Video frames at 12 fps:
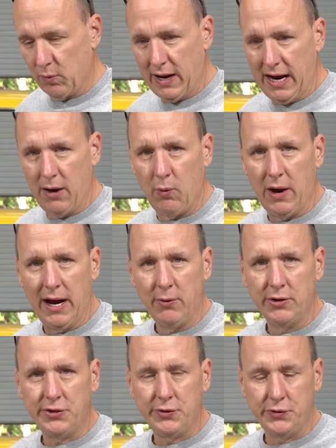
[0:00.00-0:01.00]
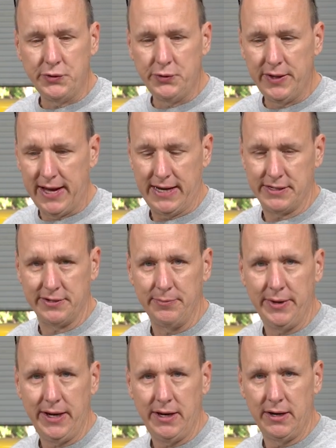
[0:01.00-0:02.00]
why would you do that to
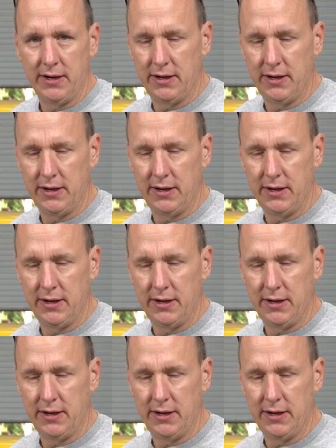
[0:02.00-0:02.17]
me?